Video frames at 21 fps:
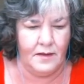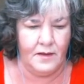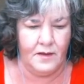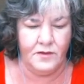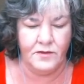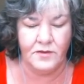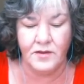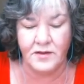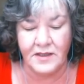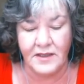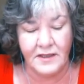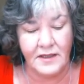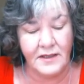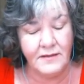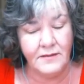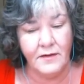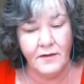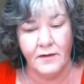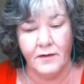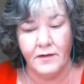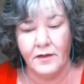So see, these
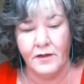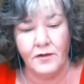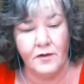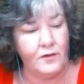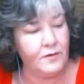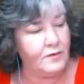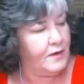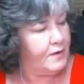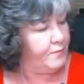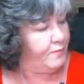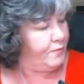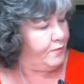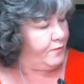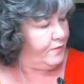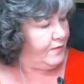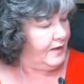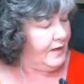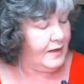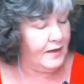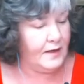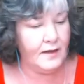are, they're
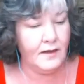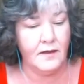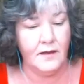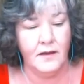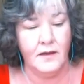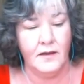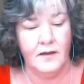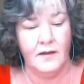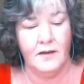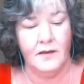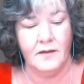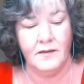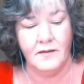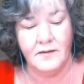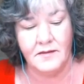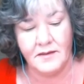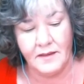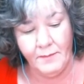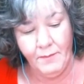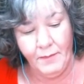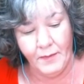pretty
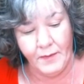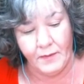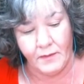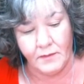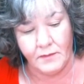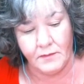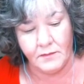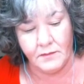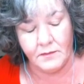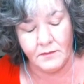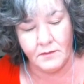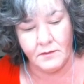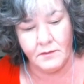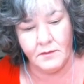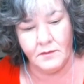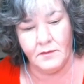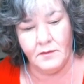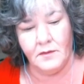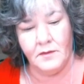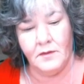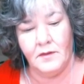simple
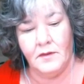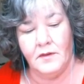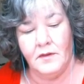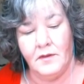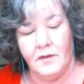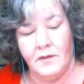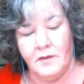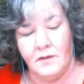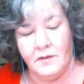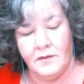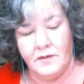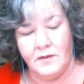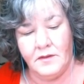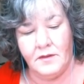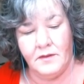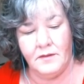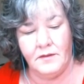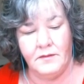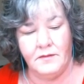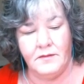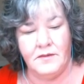
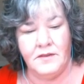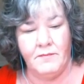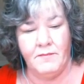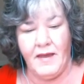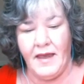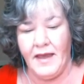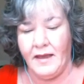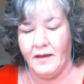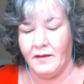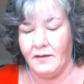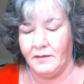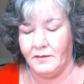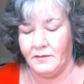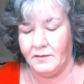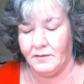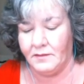to make.